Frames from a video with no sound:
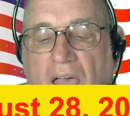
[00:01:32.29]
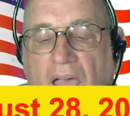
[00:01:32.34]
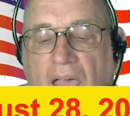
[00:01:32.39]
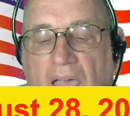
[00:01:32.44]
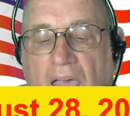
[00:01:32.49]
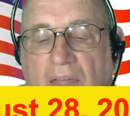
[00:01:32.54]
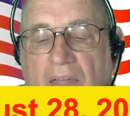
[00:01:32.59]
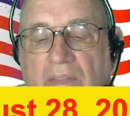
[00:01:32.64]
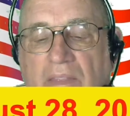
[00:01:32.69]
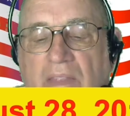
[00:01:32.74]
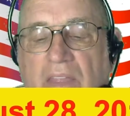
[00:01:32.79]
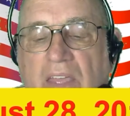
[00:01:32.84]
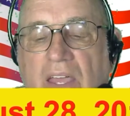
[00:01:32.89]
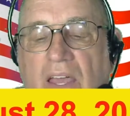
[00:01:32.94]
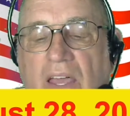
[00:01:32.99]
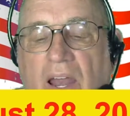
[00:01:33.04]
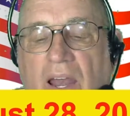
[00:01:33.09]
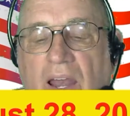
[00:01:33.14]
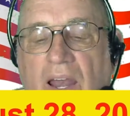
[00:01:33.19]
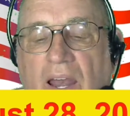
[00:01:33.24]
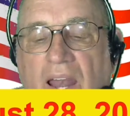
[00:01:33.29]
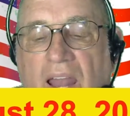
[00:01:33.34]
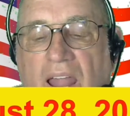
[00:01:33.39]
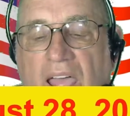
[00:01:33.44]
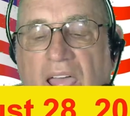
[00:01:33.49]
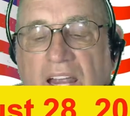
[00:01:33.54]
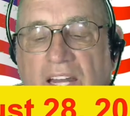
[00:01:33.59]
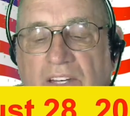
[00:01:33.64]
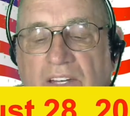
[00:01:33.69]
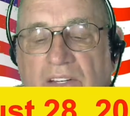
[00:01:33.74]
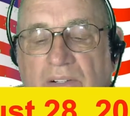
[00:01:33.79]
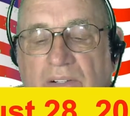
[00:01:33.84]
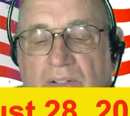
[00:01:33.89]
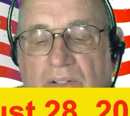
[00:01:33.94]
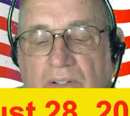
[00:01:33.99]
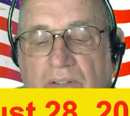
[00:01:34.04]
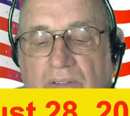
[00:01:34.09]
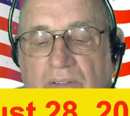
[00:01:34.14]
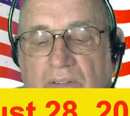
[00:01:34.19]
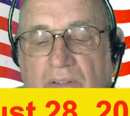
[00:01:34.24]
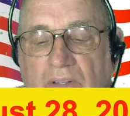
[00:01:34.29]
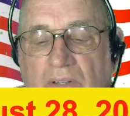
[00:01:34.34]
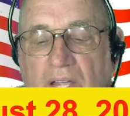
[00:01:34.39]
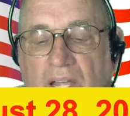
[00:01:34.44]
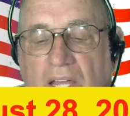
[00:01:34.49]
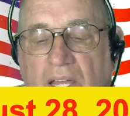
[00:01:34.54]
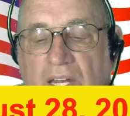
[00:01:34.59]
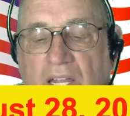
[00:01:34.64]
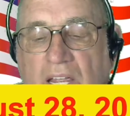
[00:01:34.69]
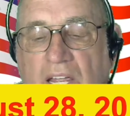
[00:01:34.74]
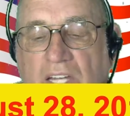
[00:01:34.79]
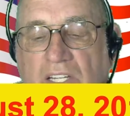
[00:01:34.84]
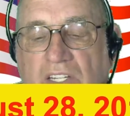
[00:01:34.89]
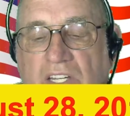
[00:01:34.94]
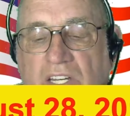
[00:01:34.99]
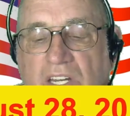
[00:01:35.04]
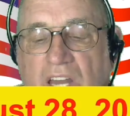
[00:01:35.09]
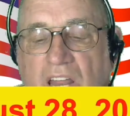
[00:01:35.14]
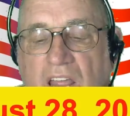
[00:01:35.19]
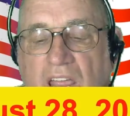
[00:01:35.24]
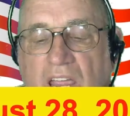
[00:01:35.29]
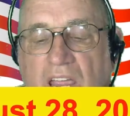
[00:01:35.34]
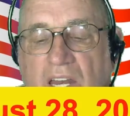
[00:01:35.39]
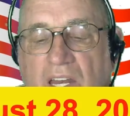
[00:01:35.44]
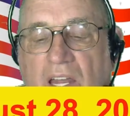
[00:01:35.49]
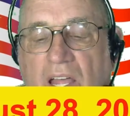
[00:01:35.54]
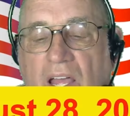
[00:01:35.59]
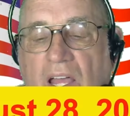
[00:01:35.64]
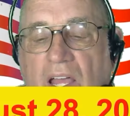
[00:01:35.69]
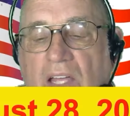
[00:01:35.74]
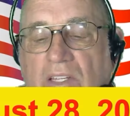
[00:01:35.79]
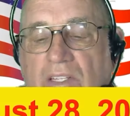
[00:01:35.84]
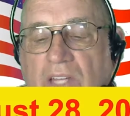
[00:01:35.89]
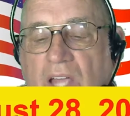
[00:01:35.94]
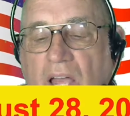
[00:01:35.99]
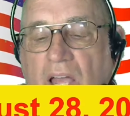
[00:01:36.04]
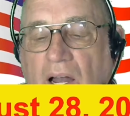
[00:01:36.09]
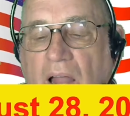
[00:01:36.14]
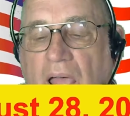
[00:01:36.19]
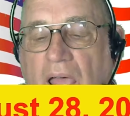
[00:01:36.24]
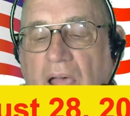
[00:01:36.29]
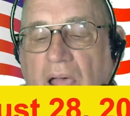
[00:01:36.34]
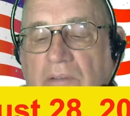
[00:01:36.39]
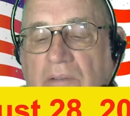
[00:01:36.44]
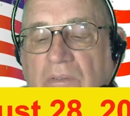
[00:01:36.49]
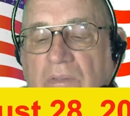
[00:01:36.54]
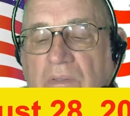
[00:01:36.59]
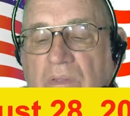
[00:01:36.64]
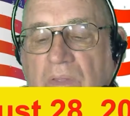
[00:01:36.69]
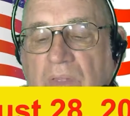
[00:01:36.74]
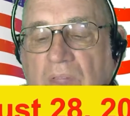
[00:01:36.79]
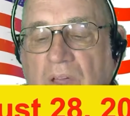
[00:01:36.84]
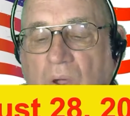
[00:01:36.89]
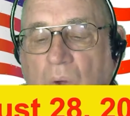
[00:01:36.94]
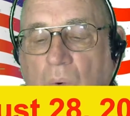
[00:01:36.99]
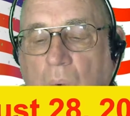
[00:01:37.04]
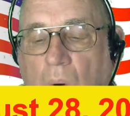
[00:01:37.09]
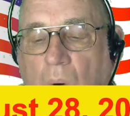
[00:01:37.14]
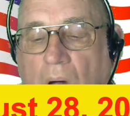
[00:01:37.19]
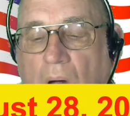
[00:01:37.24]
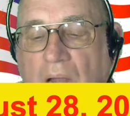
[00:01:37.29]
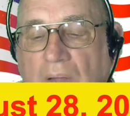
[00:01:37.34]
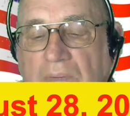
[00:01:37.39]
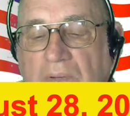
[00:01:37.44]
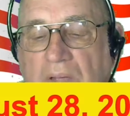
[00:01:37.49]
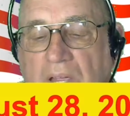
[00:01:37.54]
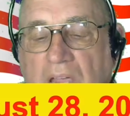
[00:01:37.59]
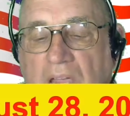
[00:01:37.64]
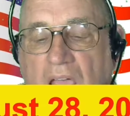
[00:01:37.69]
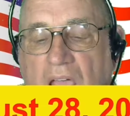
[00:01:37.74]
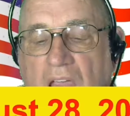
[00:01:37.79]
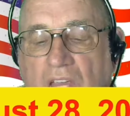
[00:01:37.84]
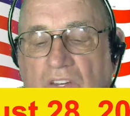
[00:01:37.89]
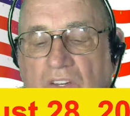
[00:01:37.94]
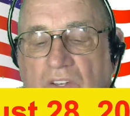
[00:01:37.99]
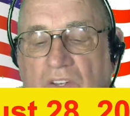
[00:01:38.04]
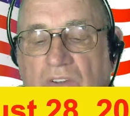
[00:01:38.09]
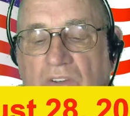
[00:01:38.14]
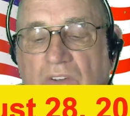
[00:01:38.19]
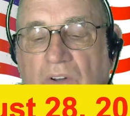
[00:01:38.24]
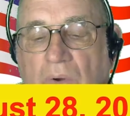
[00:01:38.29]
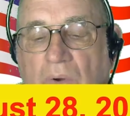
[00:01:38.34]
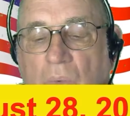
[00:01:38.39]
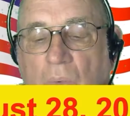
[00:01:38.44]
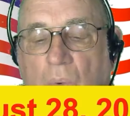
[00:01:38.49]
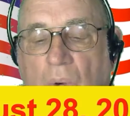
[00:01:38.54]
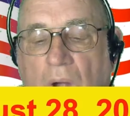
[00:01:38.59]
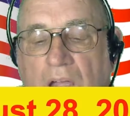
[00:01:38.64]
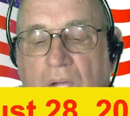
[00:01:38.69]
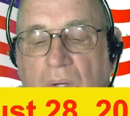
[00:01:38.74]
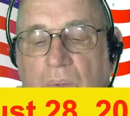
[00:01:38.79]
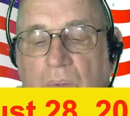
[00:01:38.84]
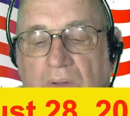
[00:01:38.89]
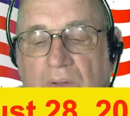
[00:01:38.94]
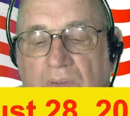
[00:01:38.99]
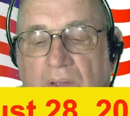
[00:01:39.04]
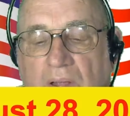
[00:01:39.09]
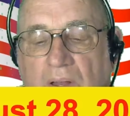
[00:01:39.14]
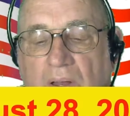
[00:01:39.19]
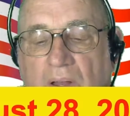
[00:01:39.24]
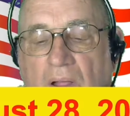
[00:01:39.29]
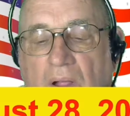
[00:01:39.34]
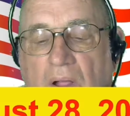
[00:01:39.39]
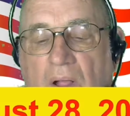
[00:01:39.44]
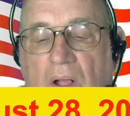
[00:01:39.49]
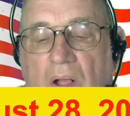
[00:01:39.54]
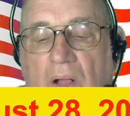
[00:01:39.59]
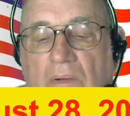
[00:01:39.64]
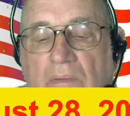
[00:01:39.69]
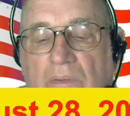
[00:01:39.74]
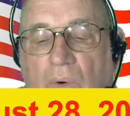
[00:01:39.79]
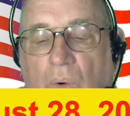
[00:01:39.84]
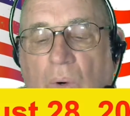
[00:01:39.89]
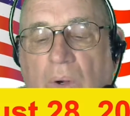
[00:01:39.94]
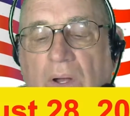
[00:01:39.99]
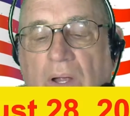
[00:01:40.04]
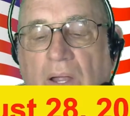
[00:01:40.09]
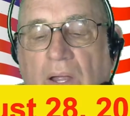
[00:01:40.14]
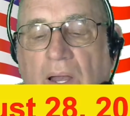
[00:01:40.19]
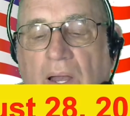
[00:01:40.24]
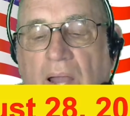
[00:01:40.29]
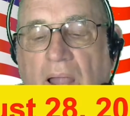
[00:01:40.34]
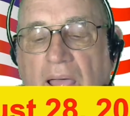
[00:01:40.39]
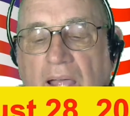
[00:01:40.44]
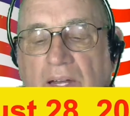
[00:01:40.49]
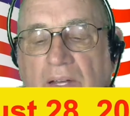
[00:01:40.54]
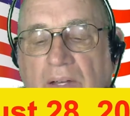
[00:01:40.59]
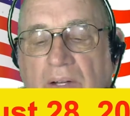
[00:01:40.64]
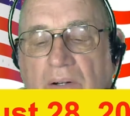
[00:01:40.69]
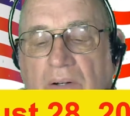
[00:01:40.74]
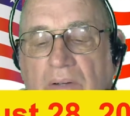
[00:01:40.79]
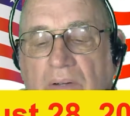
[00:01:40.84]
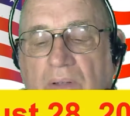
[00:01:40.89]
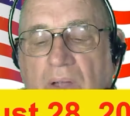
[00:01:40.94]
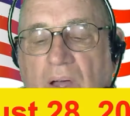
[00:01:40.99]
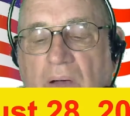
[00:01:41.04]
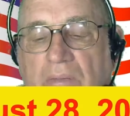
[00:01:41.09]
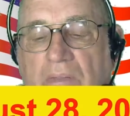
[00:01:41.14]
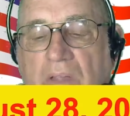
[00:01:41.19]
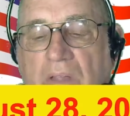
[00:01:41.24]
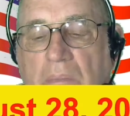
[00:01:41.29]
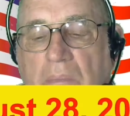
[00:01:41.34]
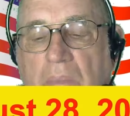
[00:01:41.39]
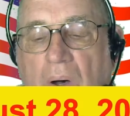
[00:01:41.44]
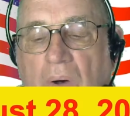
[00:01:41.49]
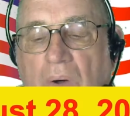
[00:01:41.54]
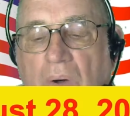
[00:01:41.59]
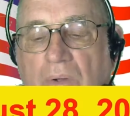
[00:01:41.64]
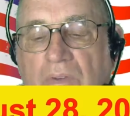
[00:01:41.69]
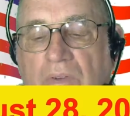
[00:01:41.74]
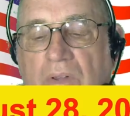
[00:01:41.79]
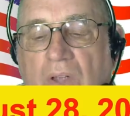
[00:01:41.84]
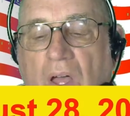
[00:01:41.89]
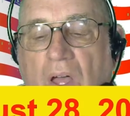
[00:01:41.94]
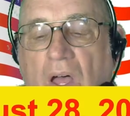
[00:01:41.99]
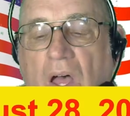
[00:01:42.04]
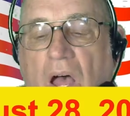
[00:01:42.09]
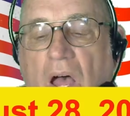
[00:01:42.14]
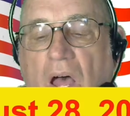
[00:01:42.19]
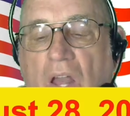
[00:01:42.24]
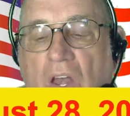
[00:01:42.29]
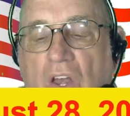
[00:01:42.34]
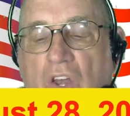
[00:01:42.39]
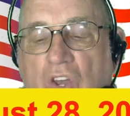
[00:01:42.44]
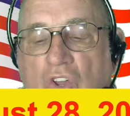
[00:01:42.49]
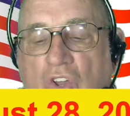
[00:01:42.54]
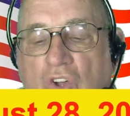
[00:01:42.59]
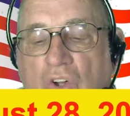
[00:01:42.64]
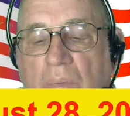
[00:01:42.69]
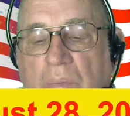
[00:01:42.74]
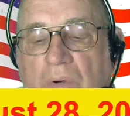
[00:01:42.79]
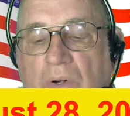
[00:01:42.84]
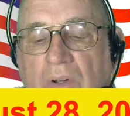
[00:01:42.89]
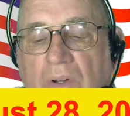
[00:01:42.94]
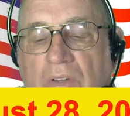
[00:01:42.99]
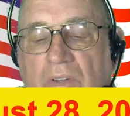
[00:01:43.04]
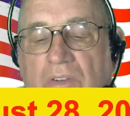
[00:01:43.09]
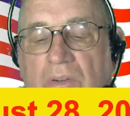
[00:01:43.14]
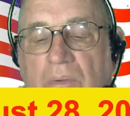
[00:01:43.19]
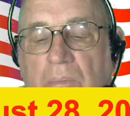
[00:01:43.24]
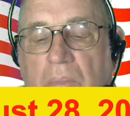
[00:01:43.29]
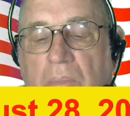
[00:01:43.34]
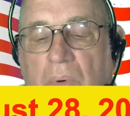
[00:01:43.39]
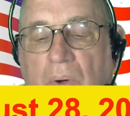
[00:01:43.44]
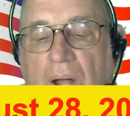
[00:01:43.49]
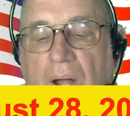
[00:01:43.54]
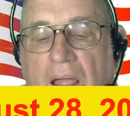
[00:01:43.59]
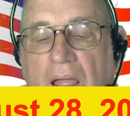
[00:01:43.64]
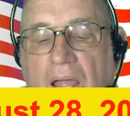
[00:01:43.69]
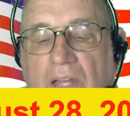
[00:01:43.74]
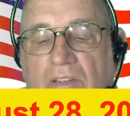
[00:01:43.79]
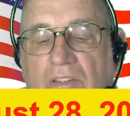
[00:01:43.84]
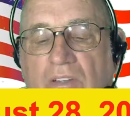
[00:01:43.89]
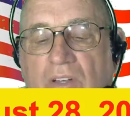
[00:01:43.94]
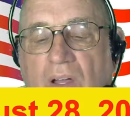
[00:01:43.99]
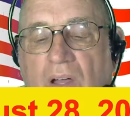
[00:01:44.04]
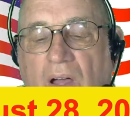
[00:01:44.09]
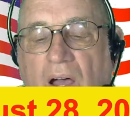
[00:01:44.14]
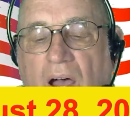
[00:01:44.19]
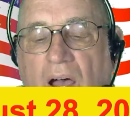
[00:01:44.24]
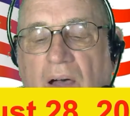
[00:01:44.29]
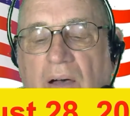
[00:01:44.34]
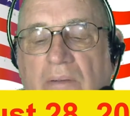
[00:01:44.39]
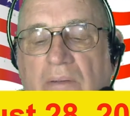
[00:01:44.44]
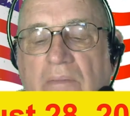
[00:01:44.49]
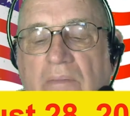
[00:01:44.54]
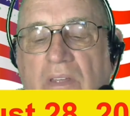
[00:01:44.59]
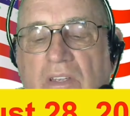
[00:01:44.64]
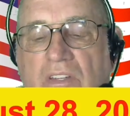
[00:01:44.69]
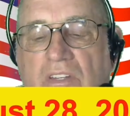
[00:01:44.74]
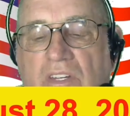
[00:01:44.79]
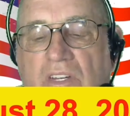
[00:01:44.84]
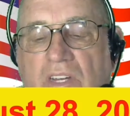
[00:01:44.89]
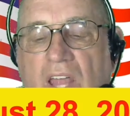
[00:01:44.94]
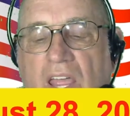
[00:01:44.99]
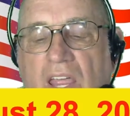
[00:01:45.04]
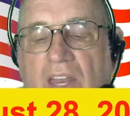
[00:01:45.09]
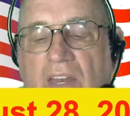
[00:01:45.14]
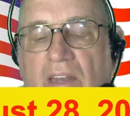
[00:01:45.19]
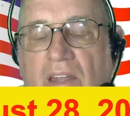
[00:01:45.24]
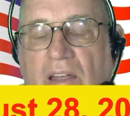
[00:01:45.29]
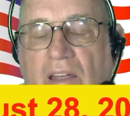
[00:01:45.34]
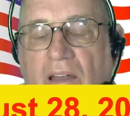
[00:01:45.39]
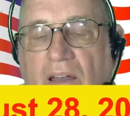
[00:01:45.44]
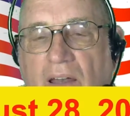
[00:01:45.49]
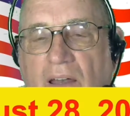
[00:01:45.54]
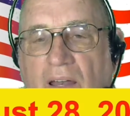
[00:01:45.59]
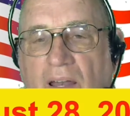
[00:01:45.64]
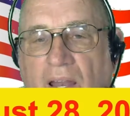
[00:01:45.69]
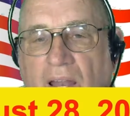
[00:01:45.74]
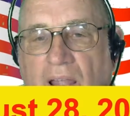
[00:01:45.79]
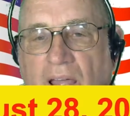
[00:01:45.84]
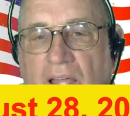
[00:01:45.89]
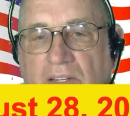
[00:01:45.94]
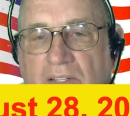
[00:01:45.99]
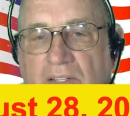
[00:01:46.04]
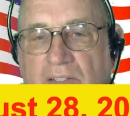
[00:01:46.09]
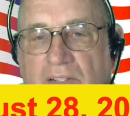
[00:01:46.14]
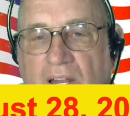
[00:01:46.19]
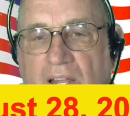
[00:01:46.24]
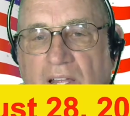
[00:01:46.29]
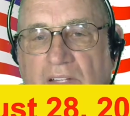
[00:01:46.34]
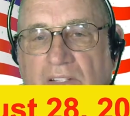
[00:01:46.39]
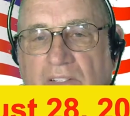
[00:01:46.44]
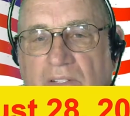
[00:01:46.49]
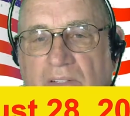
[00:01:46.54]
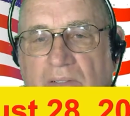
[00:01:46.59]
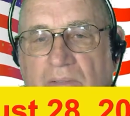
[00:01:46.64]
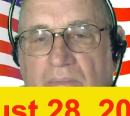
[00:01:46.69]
and the electors in each state shall have the qualifications requisite for electors of the most numerous branch of the state legislature.